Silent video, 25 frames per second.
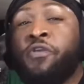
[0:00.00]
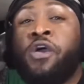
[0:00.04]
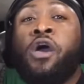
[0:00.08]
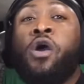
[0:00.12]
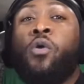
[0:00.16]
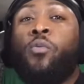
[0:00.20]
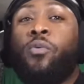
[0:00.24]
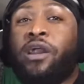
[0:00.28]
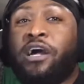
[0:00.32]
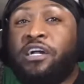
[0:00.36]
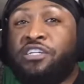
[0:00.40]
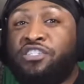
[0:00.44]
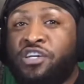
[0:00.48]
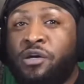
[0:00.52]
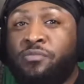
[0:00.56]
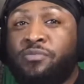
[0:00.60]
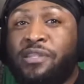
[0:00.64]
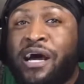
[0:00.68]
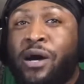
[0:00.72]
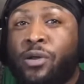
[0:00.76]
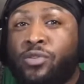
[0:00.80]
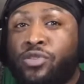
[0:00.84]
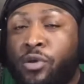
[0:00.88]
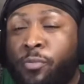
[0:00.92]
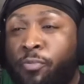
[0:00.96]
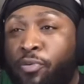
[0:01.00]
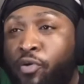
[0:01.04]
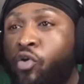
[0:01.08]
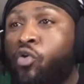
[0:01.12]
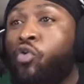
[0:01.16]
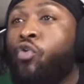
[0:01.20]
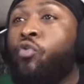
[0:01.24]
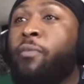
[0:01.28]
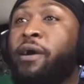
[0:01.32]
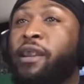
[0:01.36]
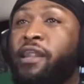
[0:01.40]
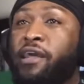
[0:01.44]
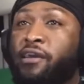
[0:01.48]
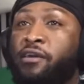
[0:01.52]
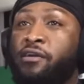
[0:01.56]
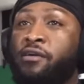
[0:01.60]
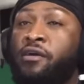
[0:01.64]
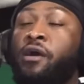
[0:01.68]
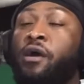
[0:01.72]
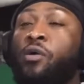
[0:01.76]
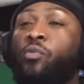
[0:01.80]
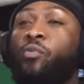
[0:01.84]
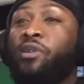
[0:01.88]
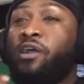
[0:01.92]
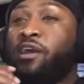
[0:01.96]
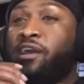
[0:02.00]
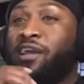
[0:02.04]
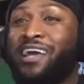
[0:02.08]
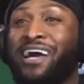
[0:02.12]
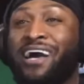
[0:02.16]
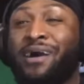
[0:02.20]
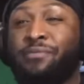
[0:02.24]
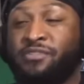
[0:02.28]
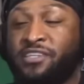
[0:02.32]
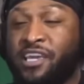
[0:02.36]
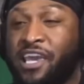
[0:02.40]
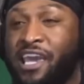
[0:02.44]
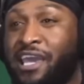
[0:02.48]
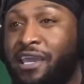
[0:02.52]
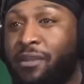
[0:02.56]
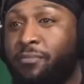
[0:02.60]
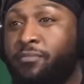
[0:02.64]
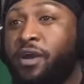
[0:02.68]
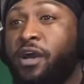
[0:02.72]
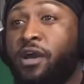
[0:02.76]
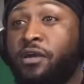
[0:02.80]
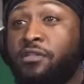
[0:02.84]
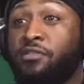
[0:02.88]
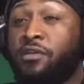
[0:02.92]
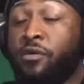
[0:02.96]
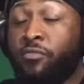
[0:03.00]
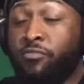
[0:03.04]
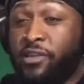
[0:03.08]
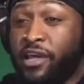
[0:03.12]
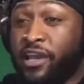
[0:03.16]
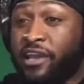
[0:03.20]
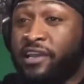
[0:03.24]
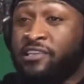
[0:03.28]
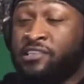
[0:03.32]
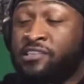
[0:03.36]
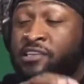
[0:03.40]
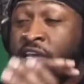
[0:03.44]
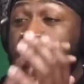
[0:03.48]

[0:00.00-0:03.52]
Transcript: When I jumped out the pool, my nigga, when the cops came, them niggas,